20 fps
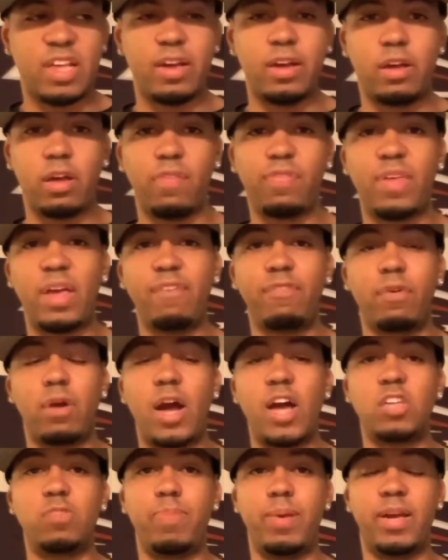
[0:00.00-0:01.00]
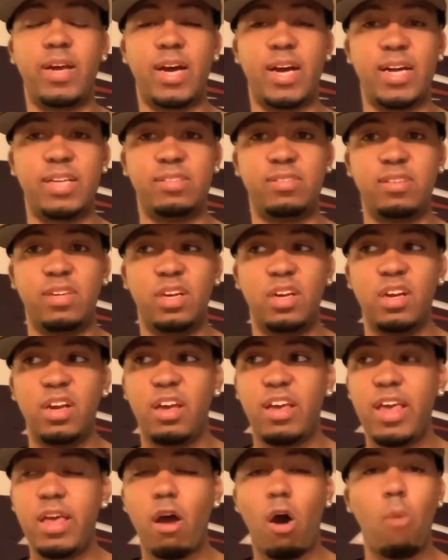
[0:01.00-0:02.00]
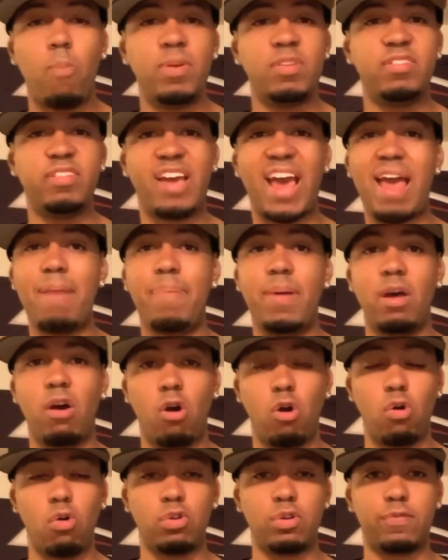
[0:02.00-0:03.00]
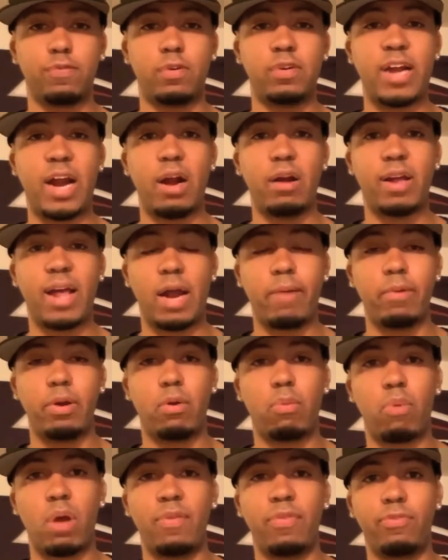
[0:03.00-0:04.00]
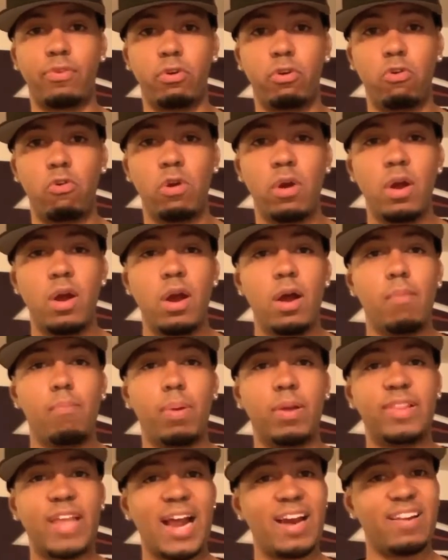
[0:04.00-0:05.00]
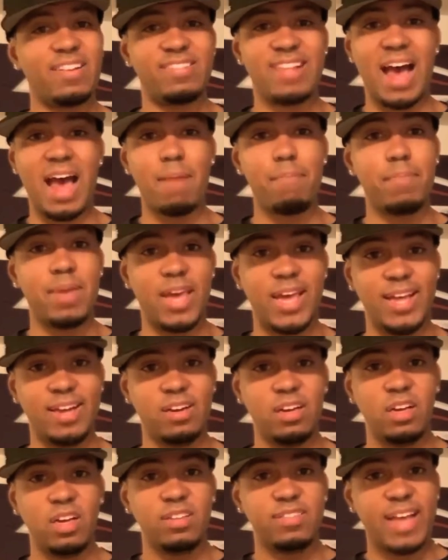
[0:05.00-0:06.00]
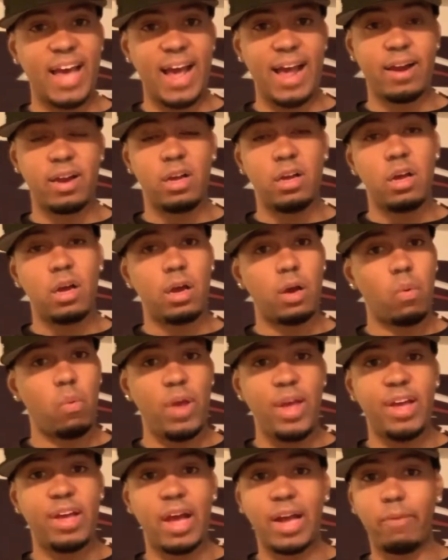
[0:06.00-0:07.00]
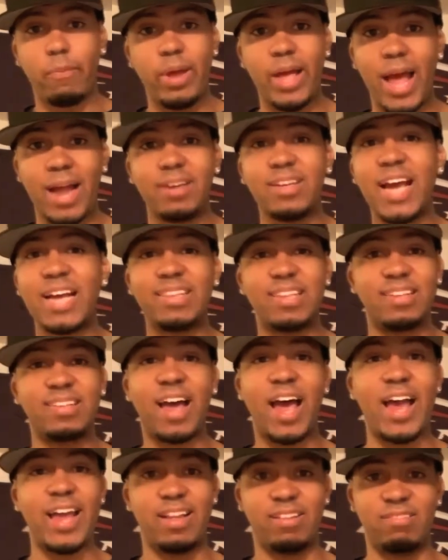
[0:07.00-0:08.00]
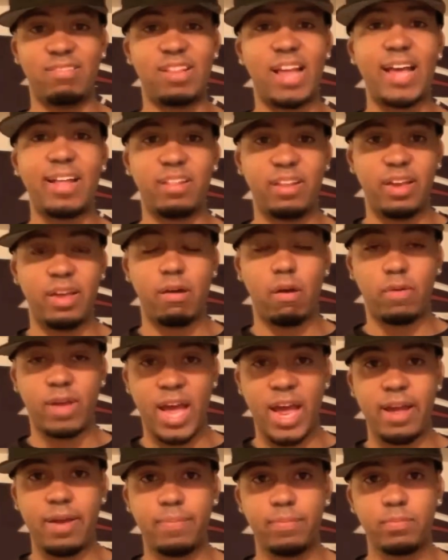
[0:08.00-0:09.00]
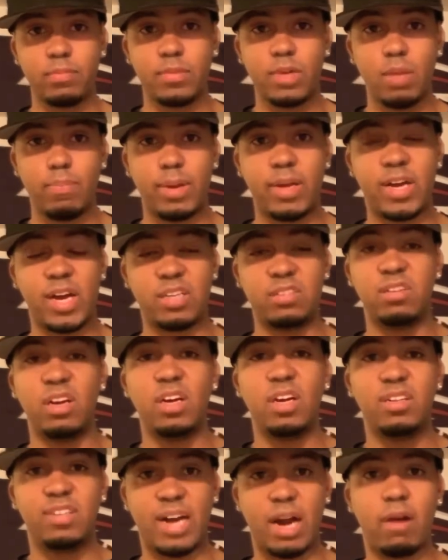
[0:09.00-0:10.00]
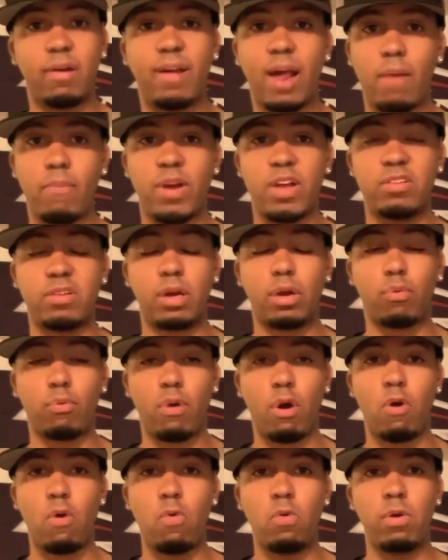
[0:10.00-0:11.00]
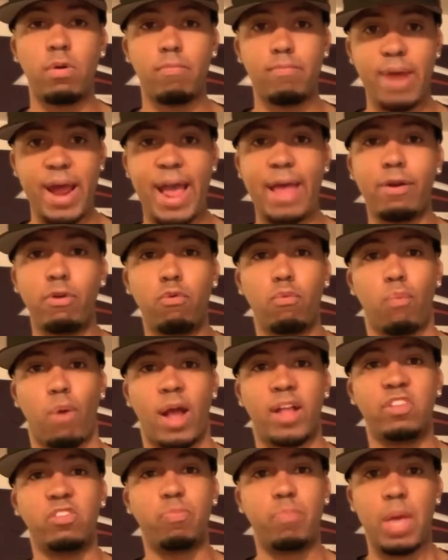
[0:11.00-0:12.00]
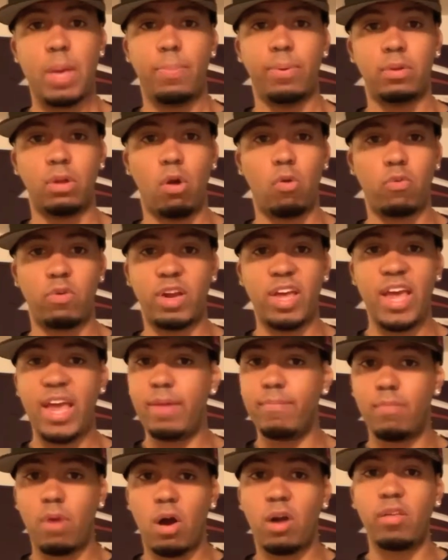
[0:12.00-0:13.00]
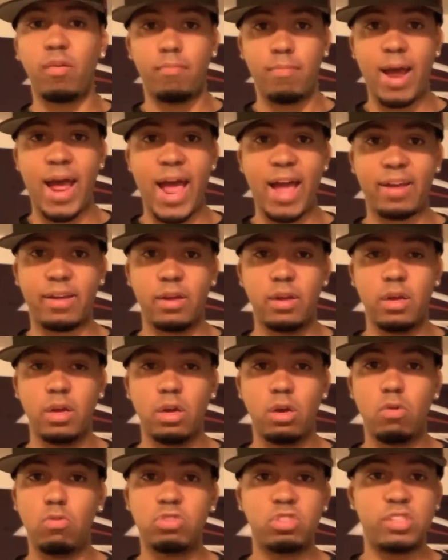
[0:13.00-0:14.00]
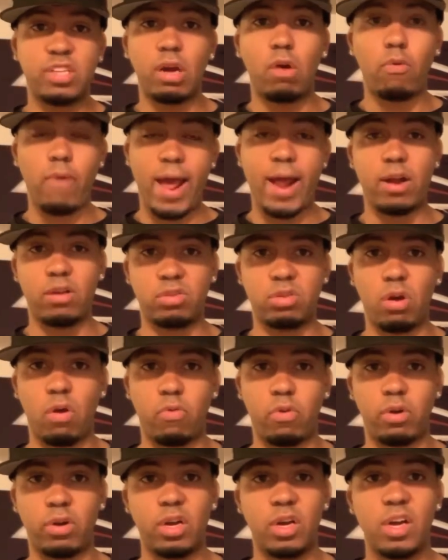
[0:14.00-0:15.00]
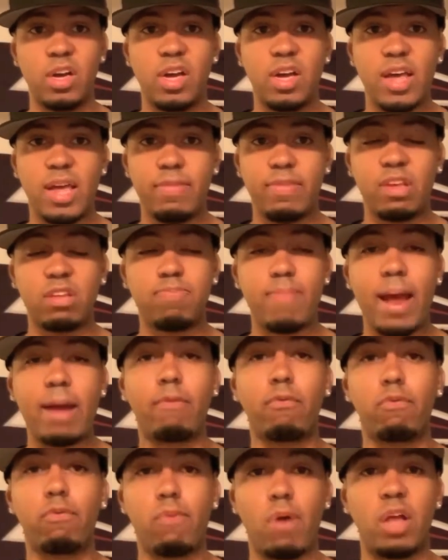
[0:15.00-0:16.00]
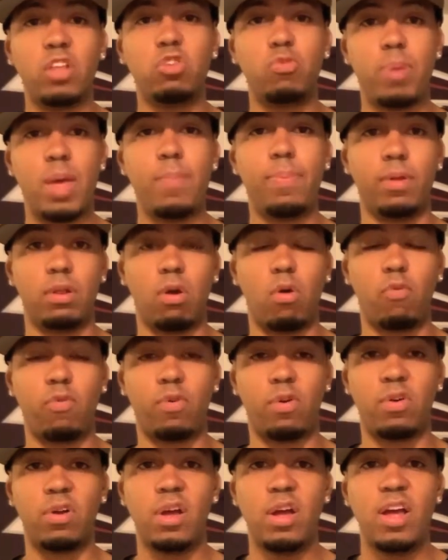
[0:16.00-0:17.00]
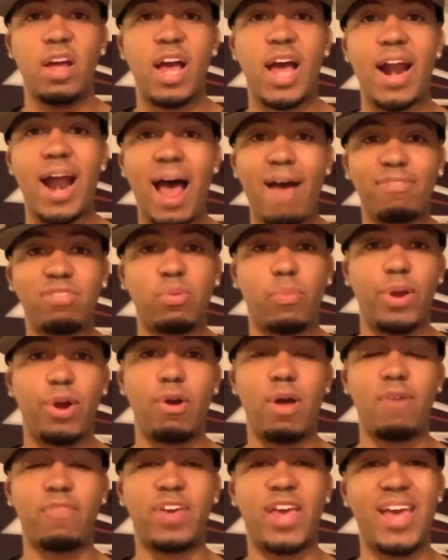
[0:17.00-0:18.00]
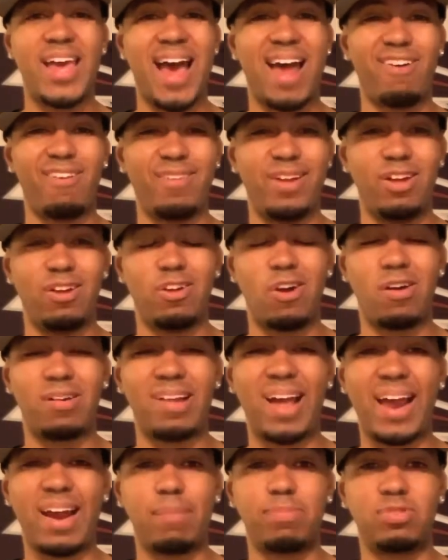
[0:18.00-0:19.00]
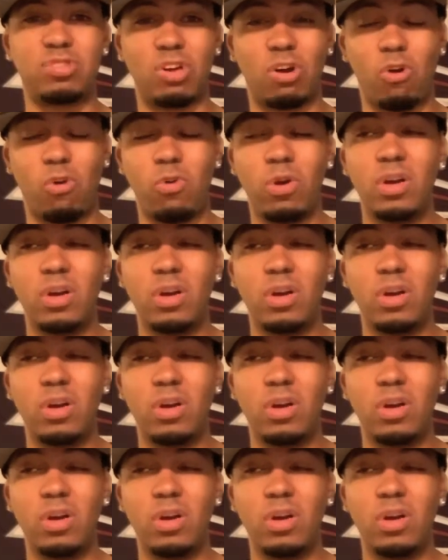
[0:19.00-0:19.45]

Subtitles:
thing for us, because he opens gaping holes for Derrick Henry to run through. But that does not mean that we got to take the Titans lightly, okay? Because Derrick Henry is a grown man who runs people over. He ain't Marlon Mack, who still ran us over. This man runs people over, and obviously we don't have Keanu O'Neal in our lineup, so